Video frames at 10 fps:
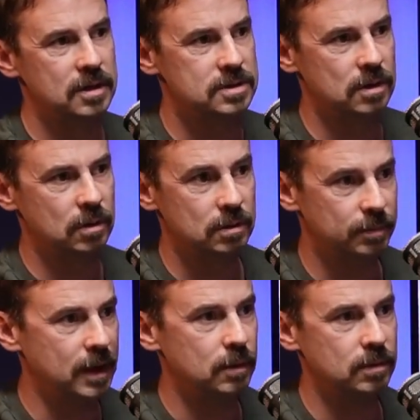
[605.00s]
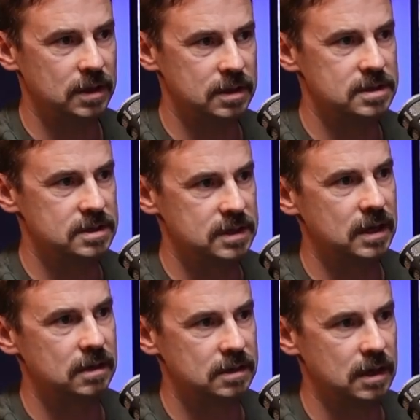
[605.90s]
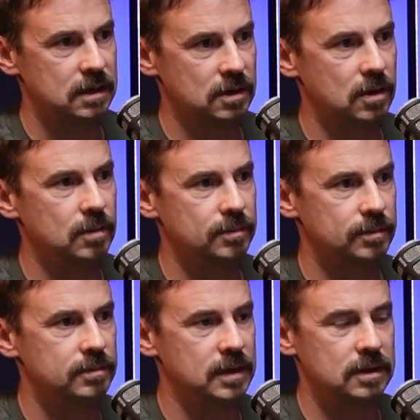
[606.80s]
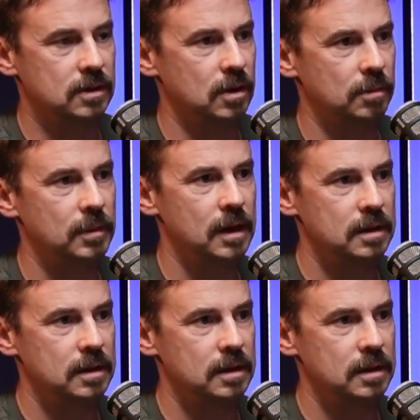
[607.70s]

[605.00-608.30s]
And so the bank would then just take the home, take the home.